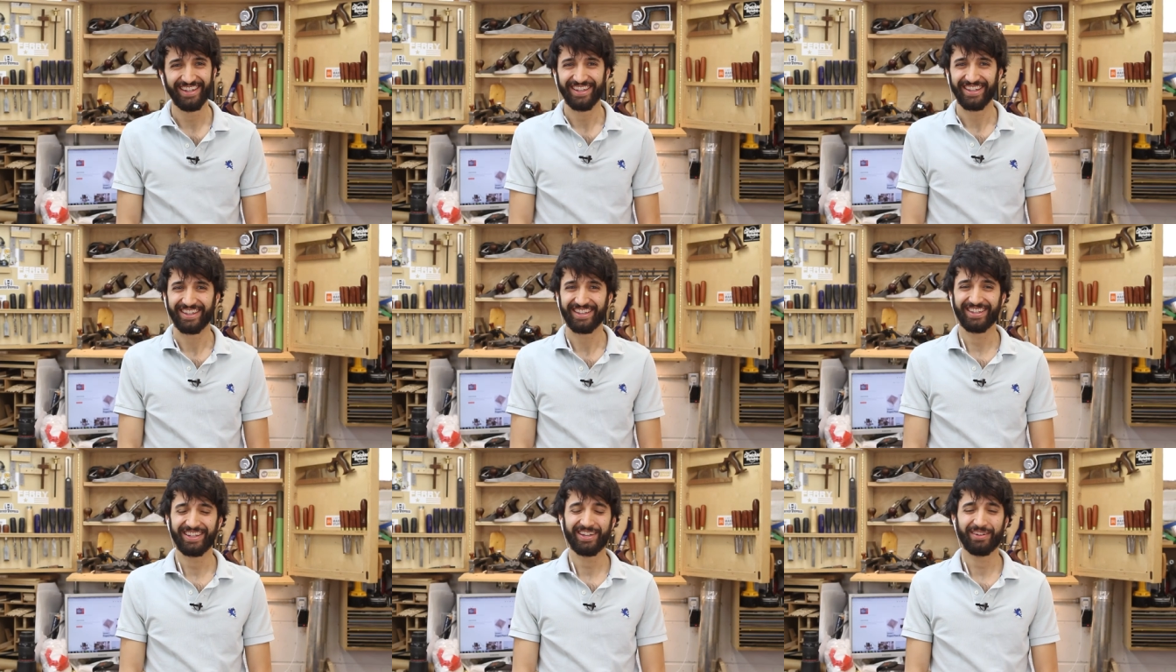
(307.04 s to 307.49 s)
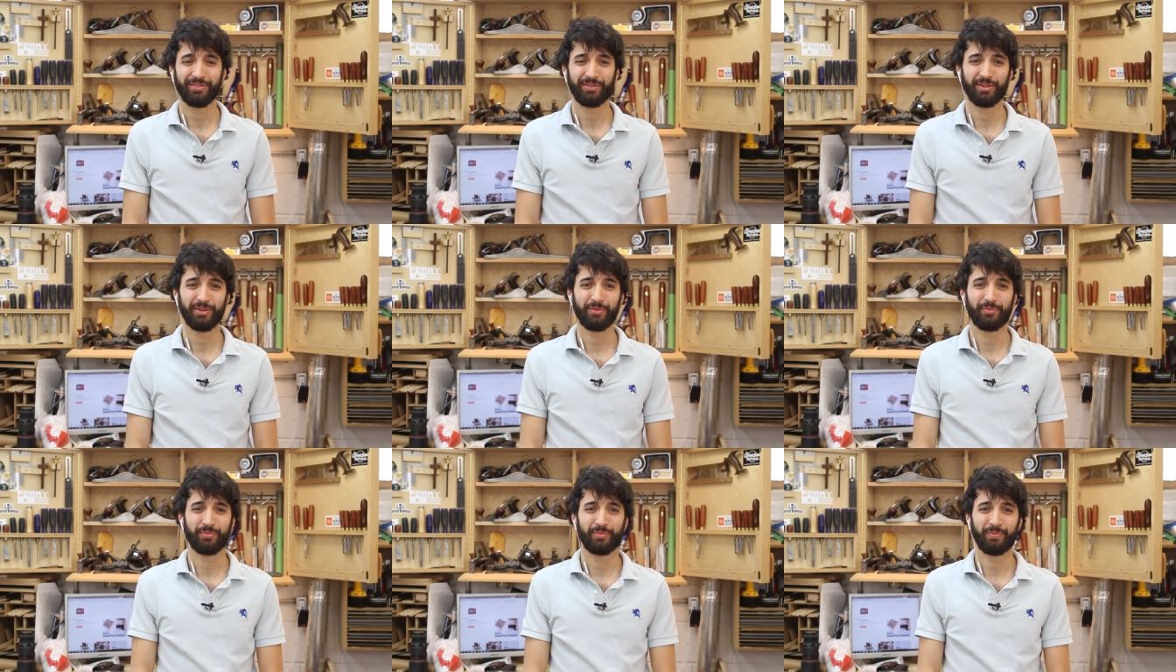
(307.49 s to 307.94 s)
yeah,
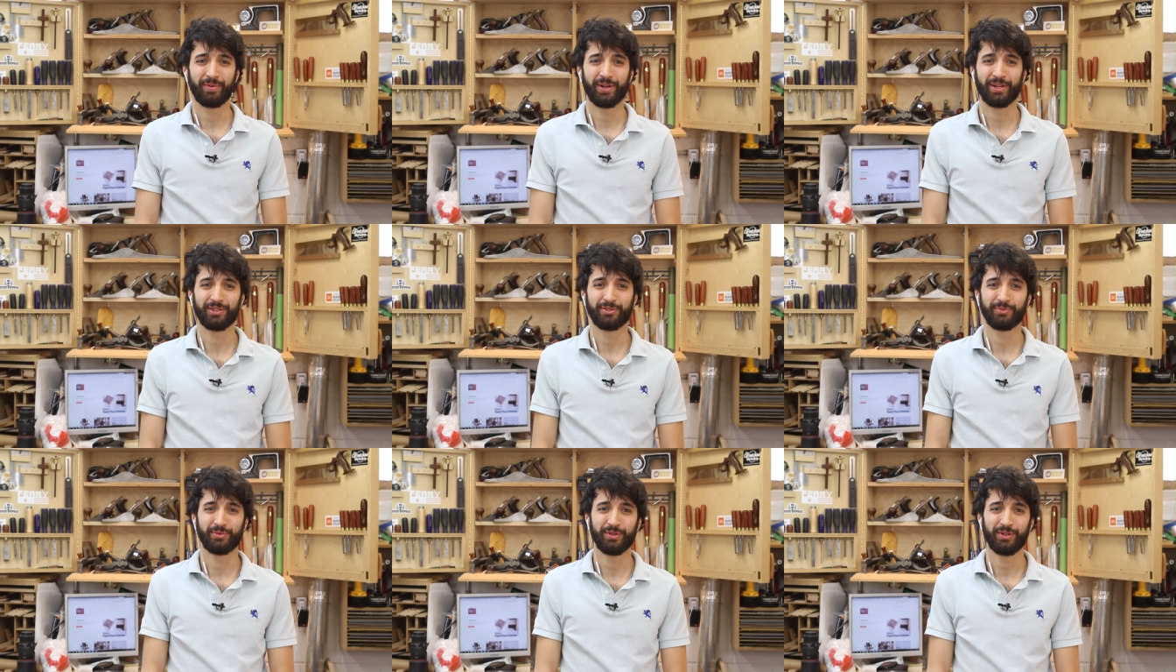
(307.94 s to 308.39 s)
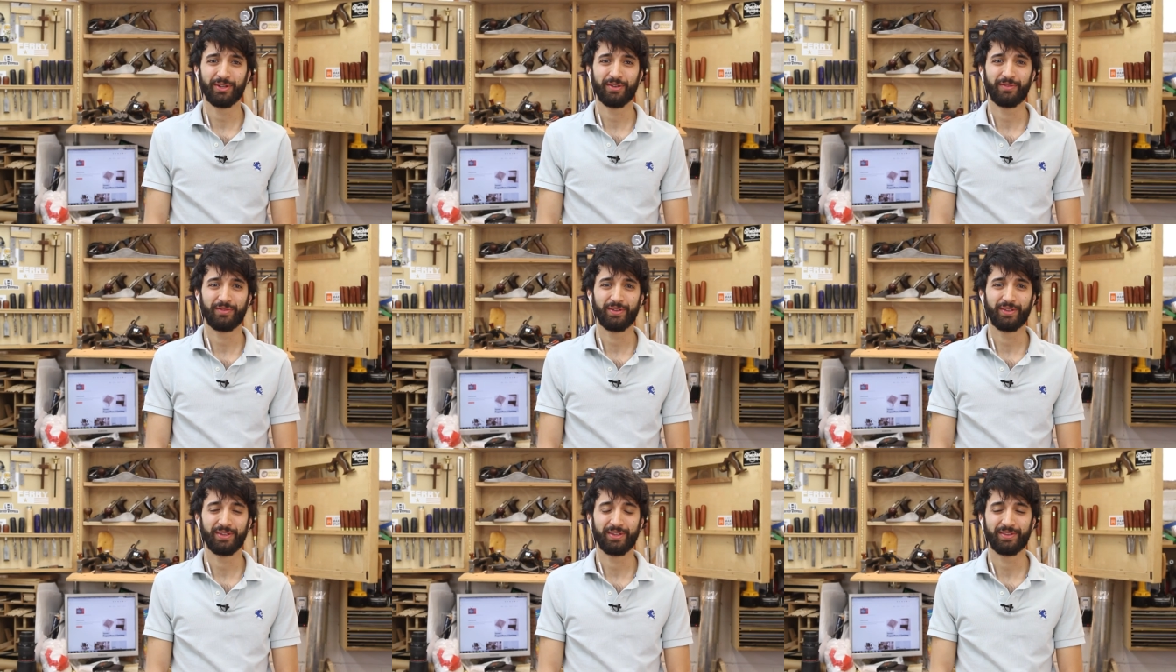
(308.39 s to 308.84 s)
well, might as
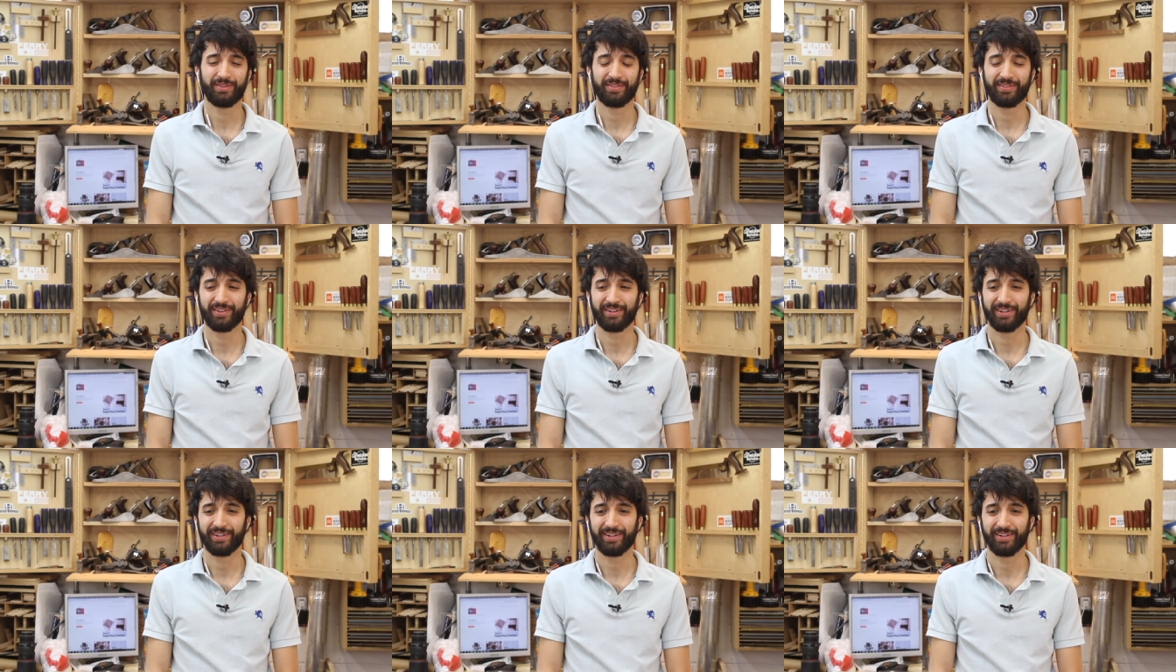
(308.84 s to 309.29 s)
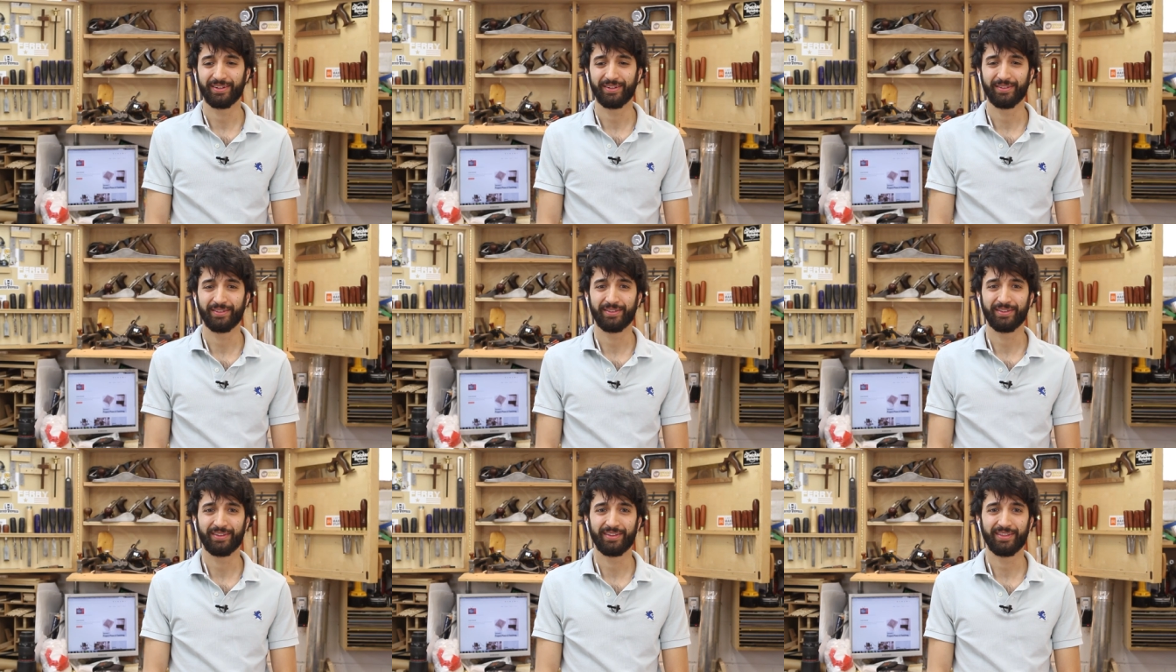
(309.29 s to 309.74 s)
well. It's uh,